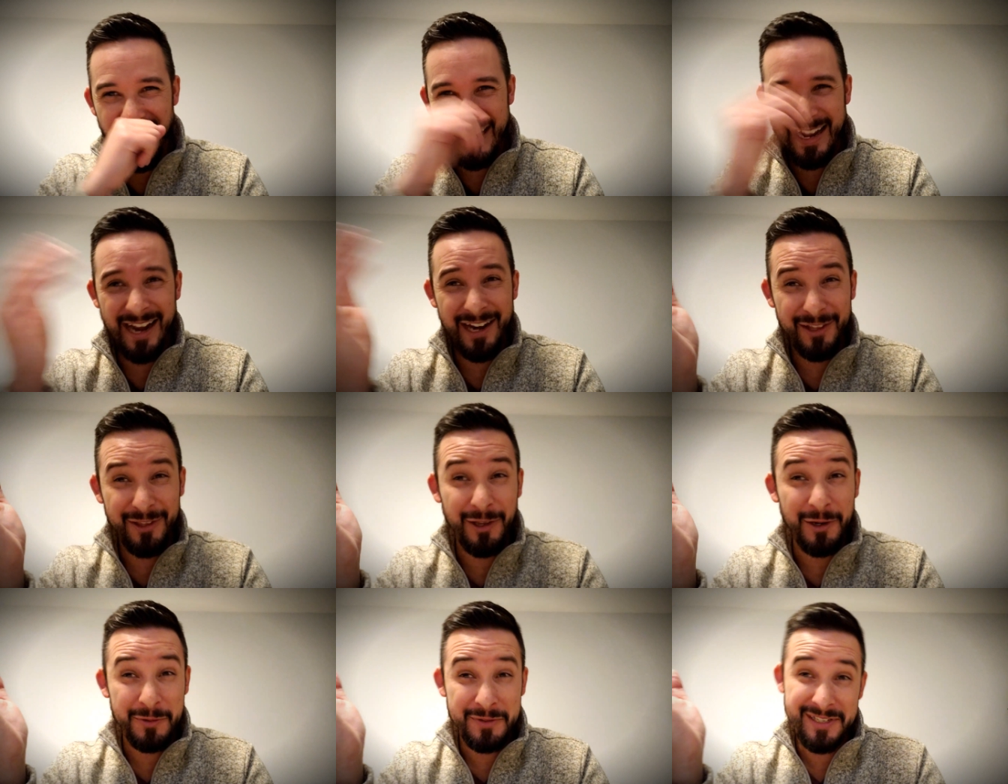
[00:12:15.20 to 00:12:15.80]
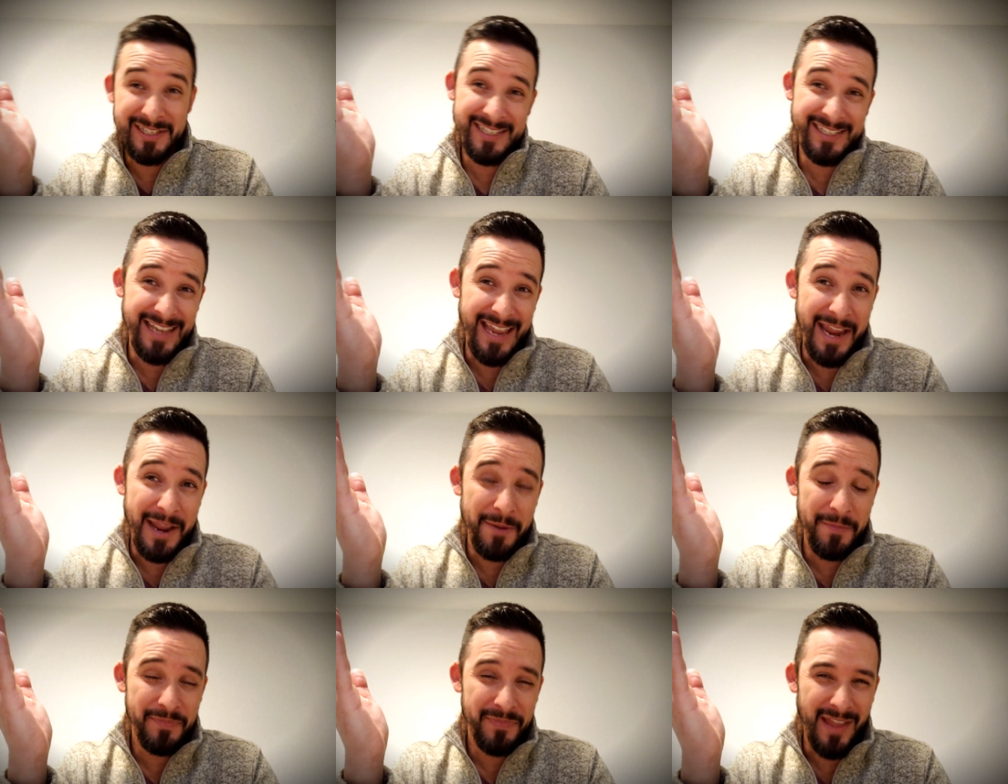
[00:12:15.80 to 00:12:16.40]
I kind of thought it was a
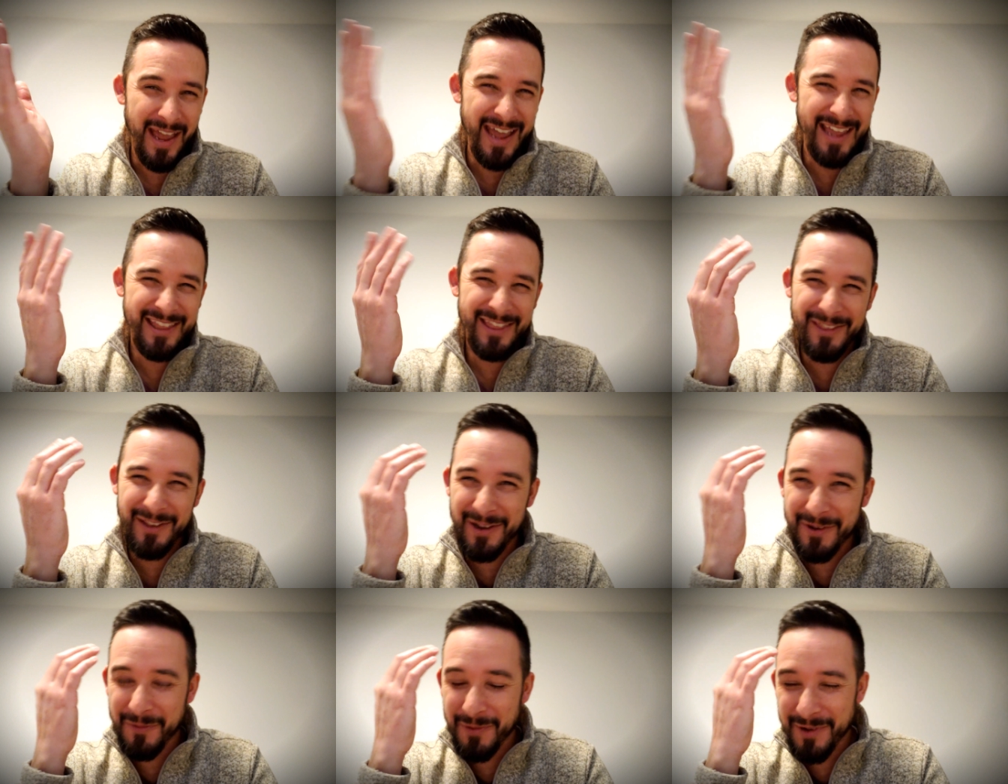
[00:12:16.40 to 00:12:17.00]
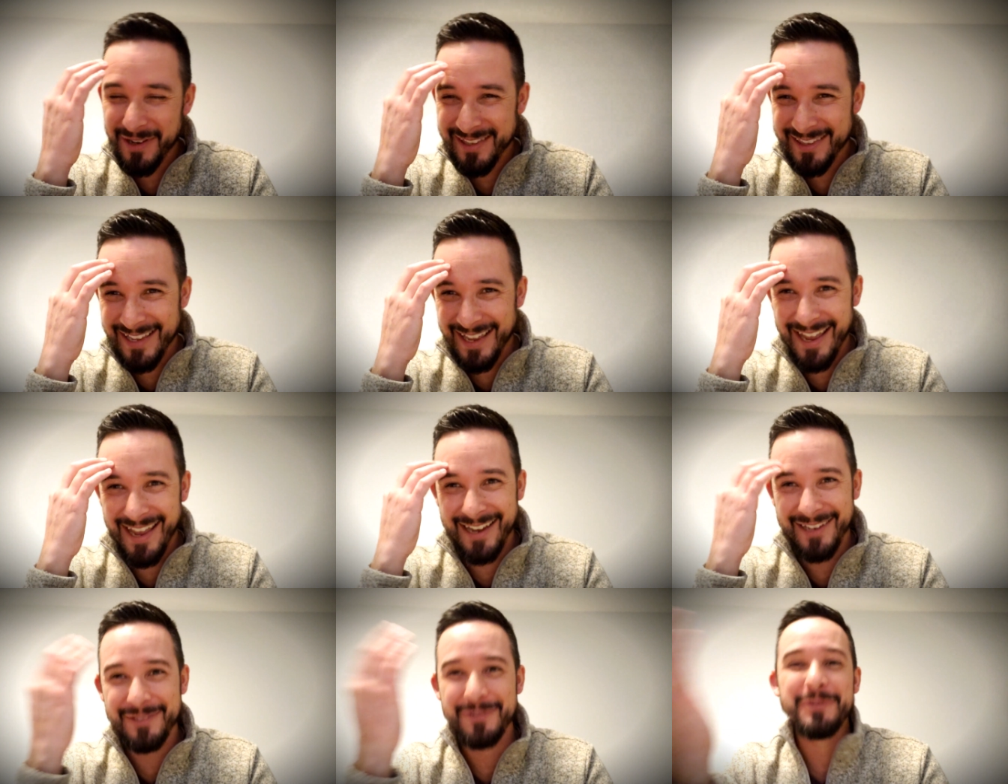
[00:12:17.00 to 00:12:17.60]
scam. I thought, what
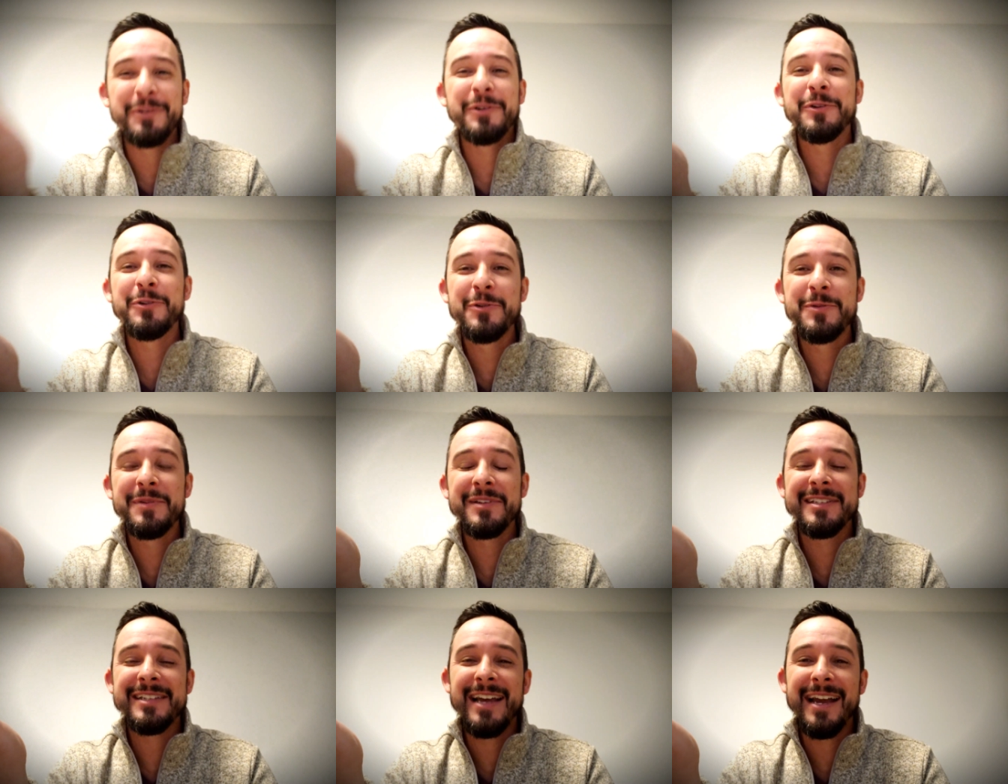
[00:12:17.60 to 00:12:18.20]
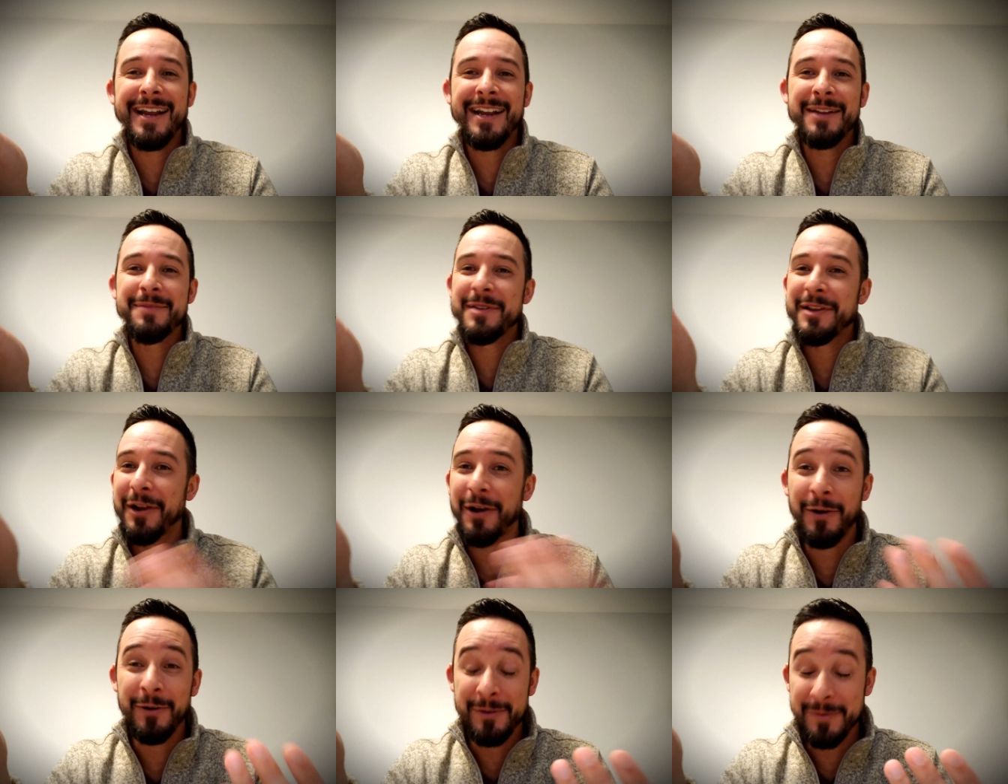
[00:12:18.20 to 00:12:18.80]
the heck, dude? Okuma's not going to
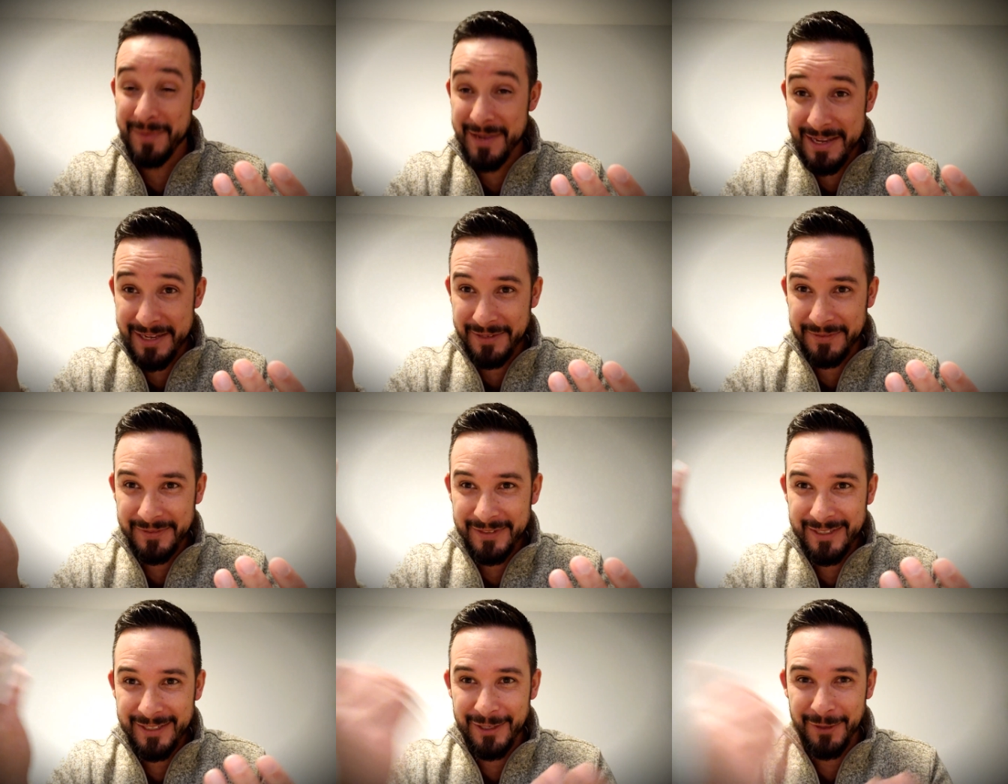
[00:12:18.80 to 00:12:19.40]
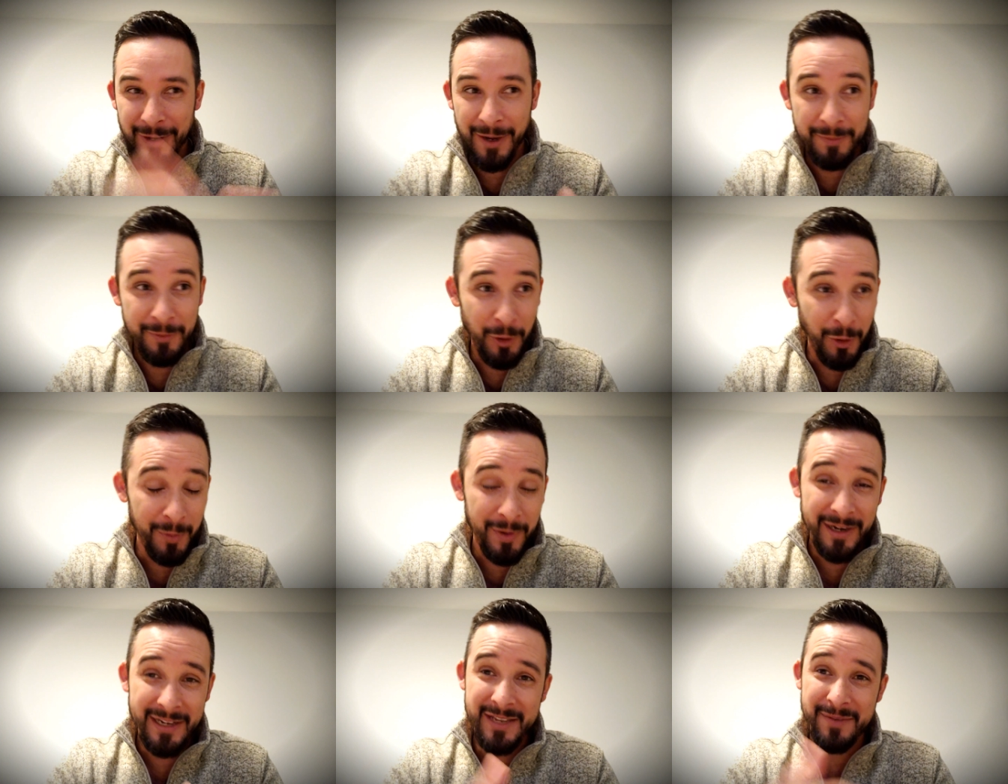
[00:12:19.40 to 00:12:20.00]
be calling me. You know, I'm
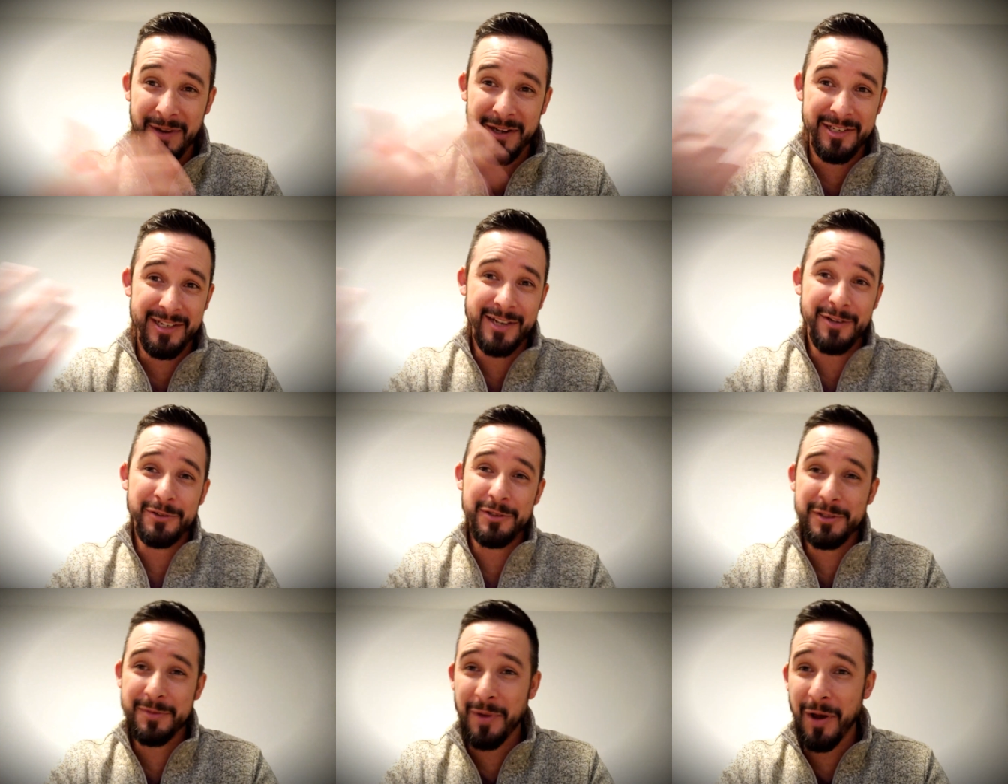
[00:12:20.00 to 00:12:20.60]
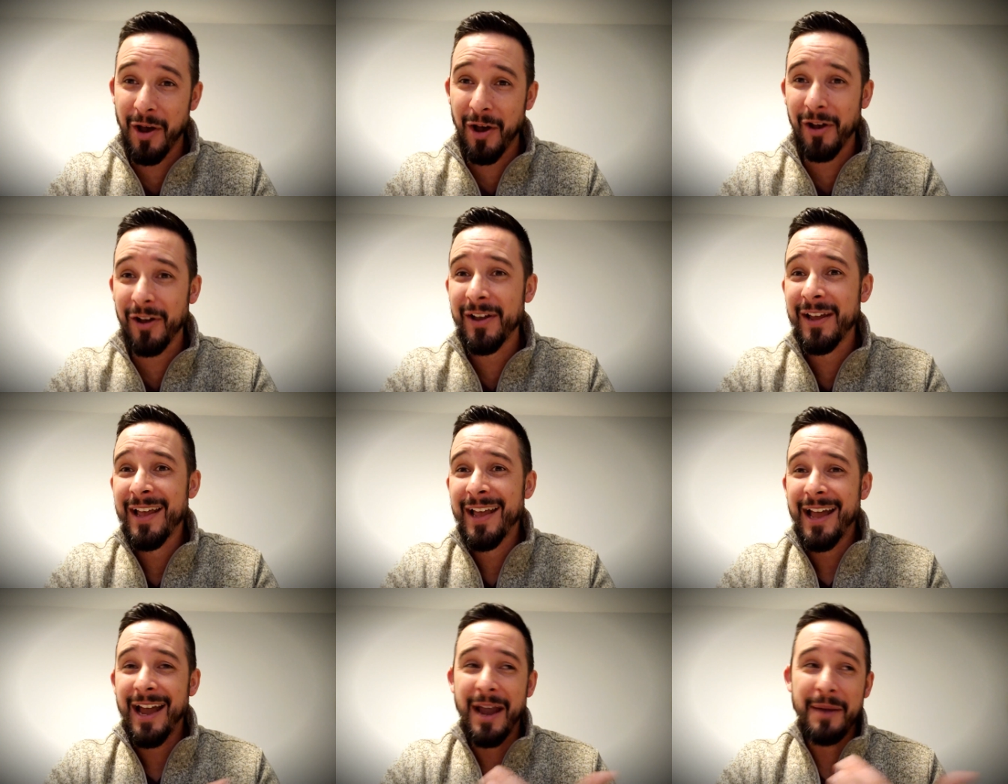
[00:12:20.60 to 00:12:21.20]
nobody. My channel's
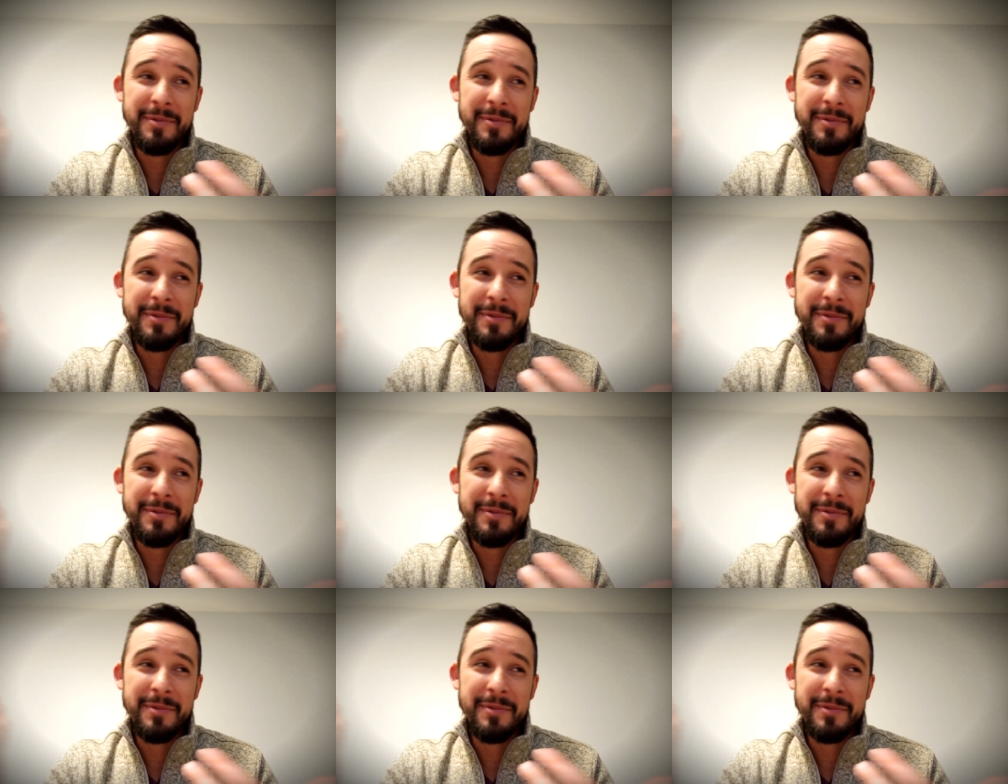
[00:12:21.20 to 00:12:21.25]
small.